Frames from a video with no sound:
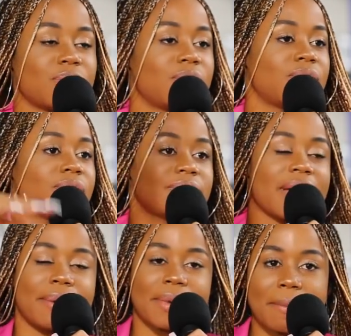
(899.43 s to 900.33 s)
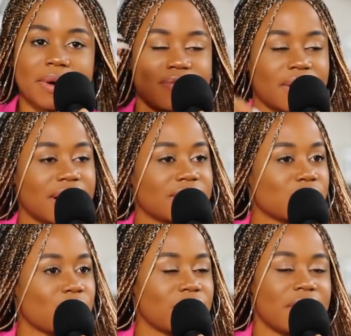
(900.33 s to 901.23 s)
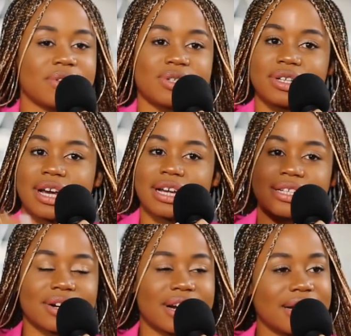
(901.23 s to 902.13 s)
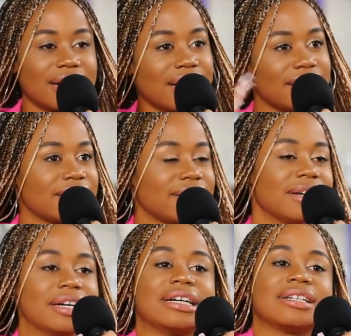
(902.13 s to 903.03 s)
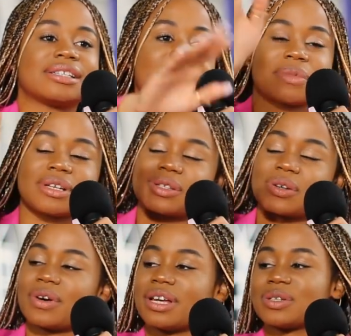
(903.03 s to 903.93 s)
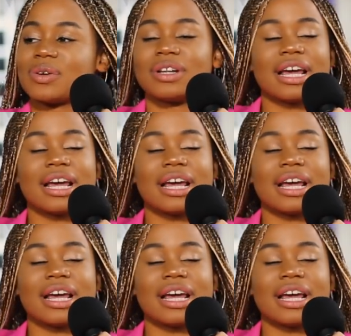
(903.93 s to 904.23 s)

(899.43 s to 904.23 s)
MFR, So Love You Tonight, aKulaleki, Something Soweto.